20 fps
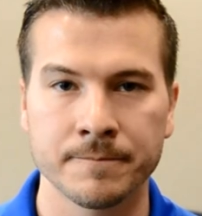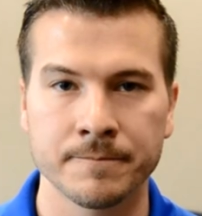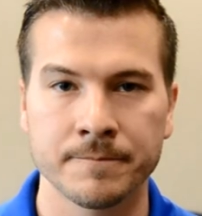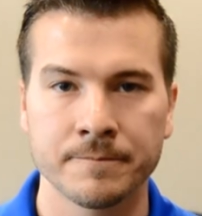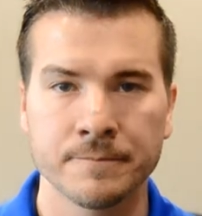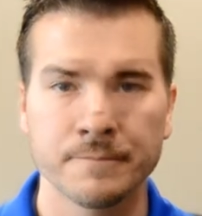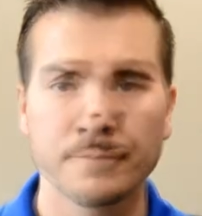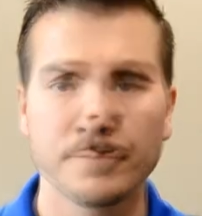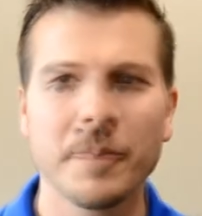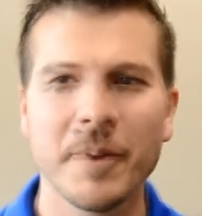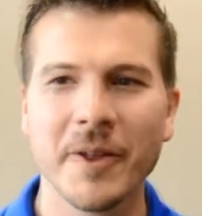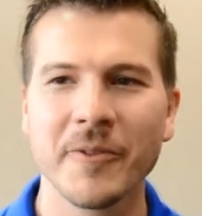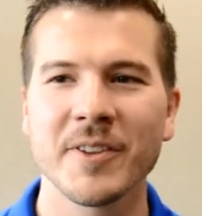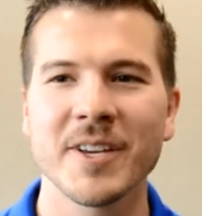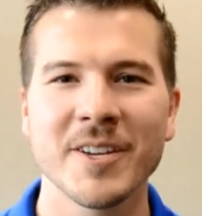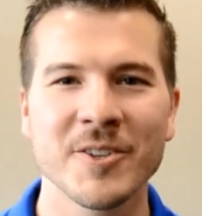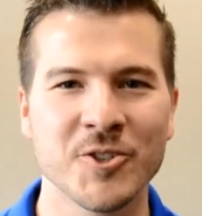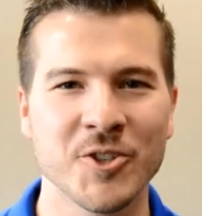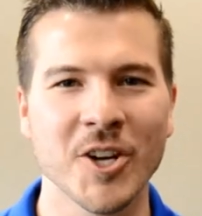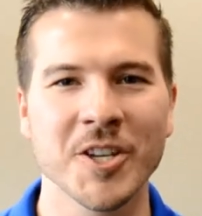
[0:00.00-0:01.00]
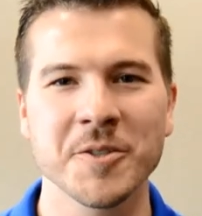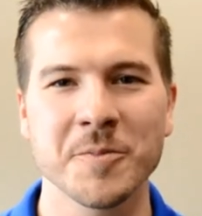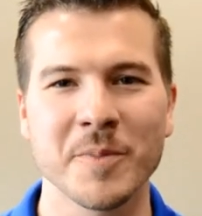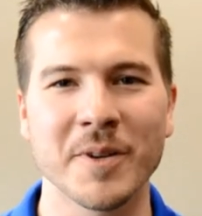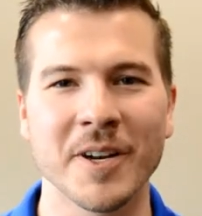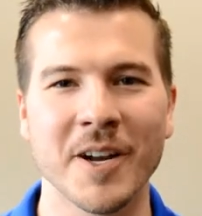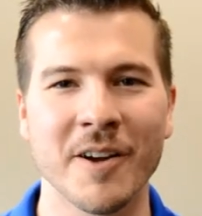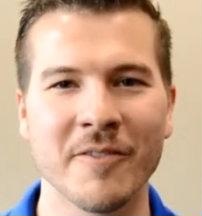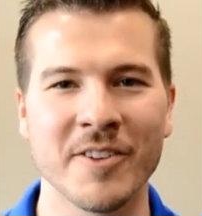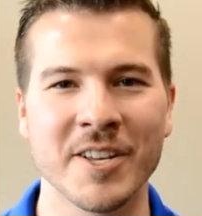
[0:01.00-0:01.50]
So what about the
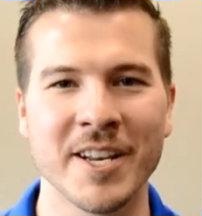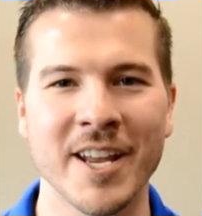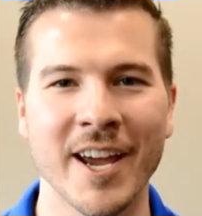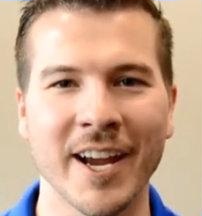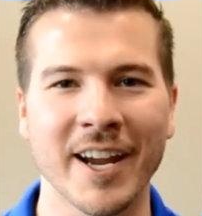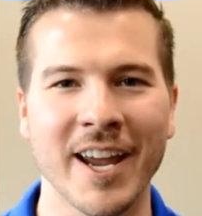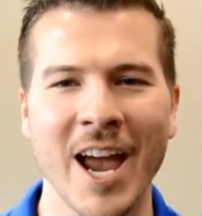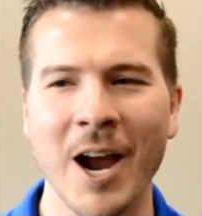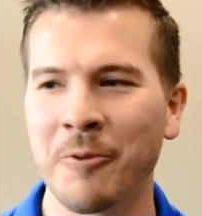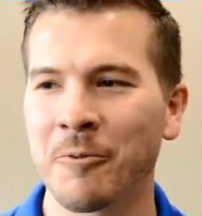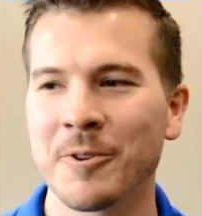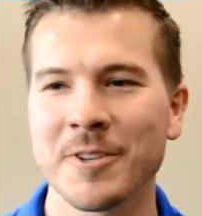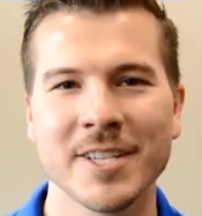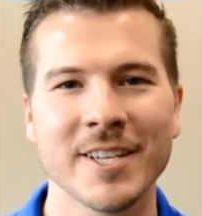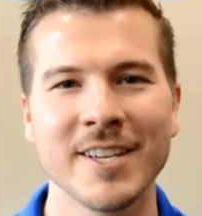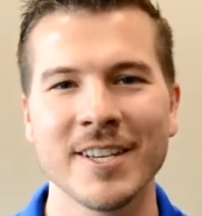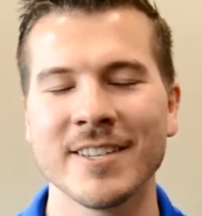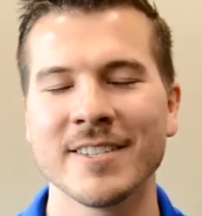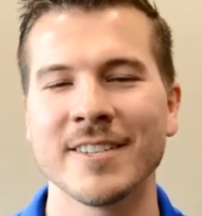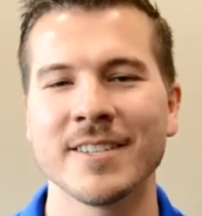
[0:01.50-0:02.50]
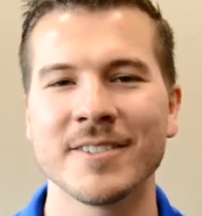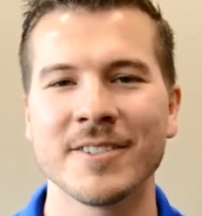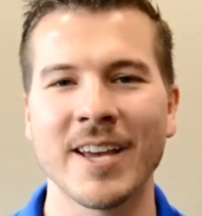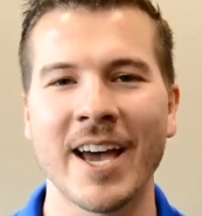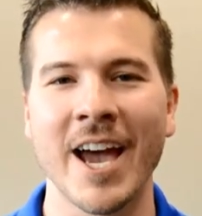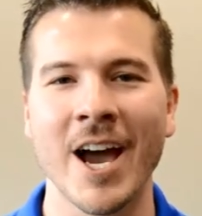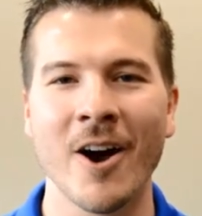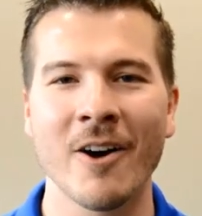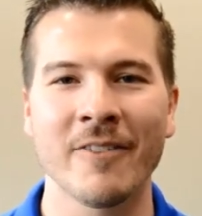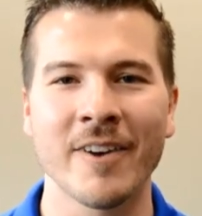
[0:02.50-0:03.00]
adjustment of the neck? How risky is it to
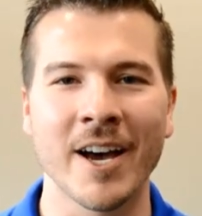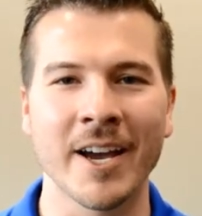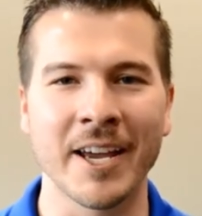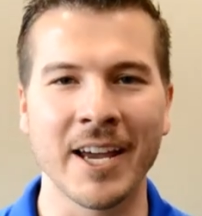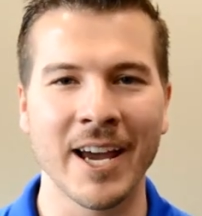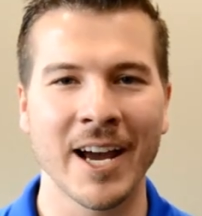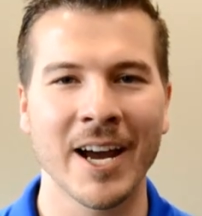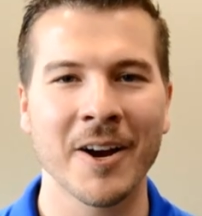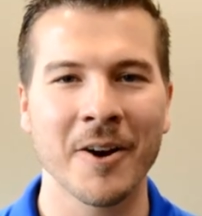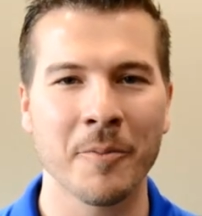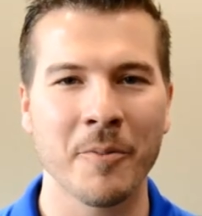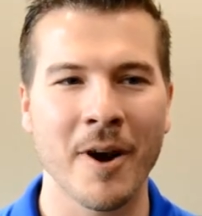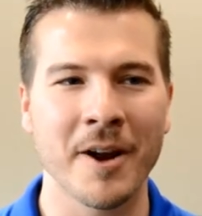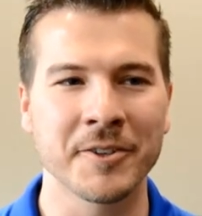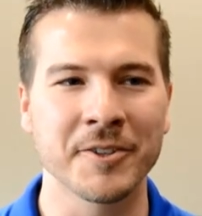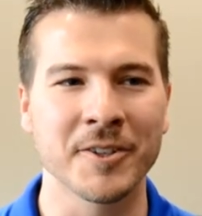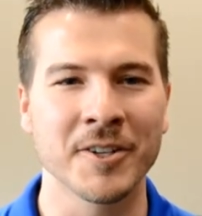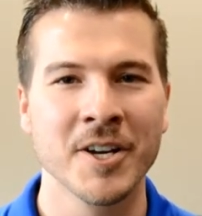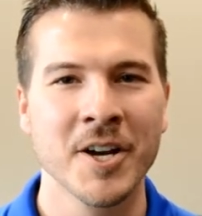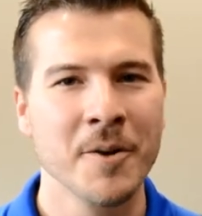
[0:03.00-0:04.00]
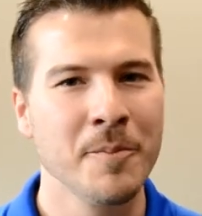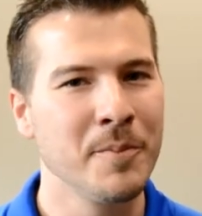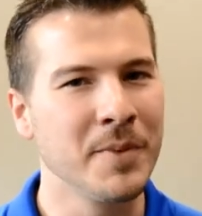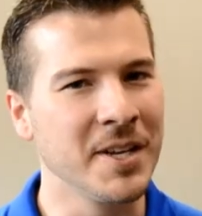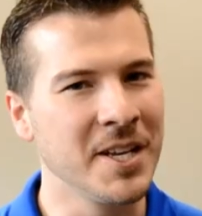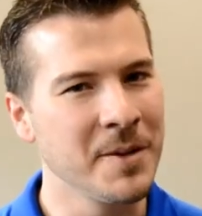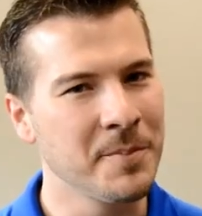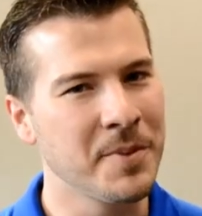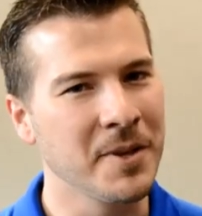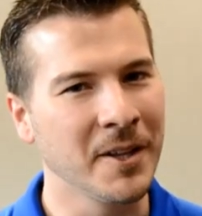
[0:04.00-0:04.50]
have a chiropractor
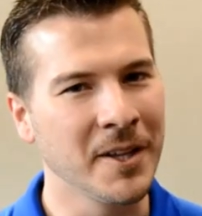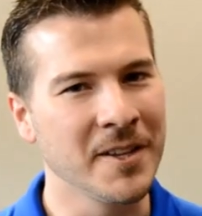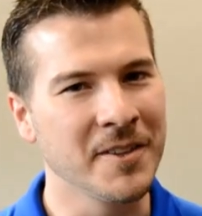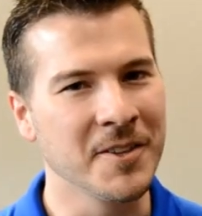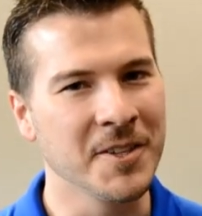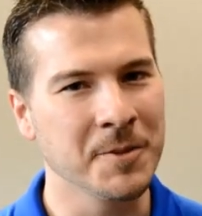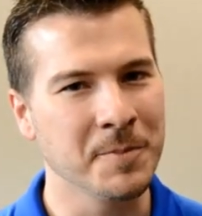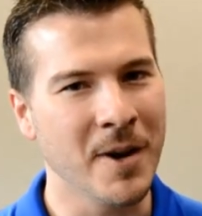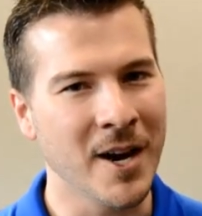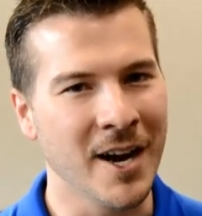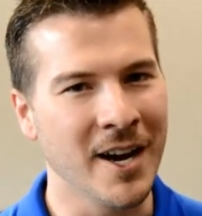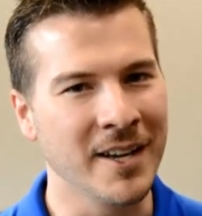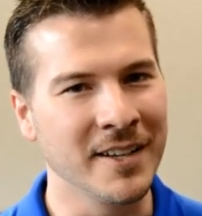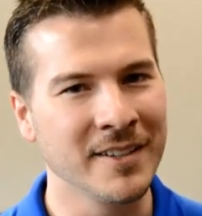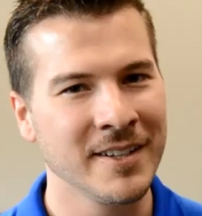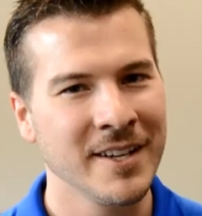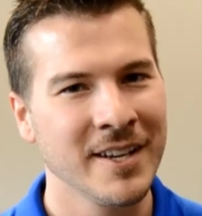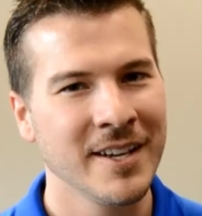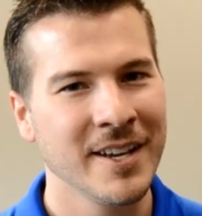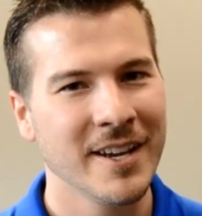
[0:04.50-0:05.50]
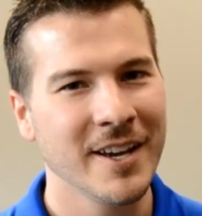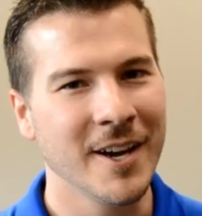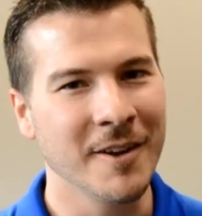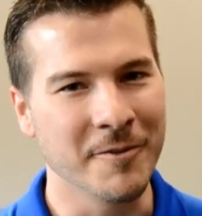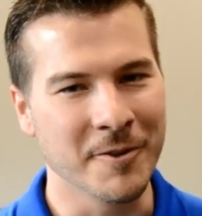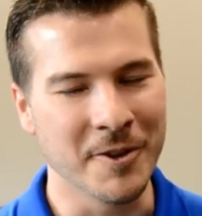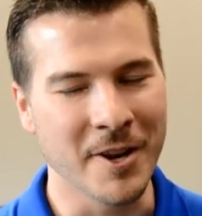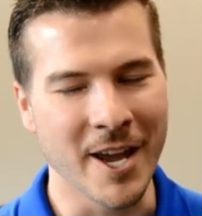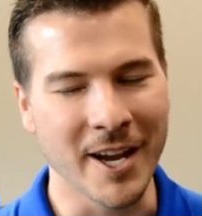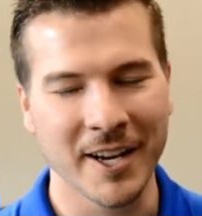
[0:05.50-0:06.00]
manipulate the spine of
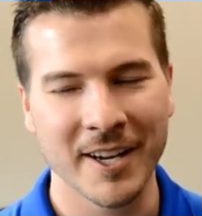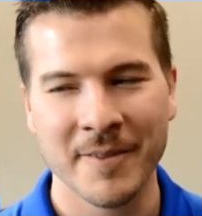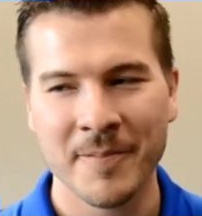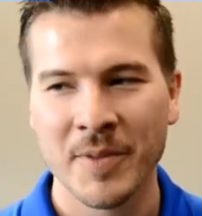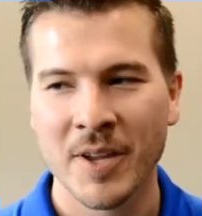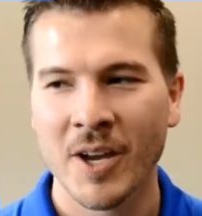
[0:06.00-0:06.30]
your neck?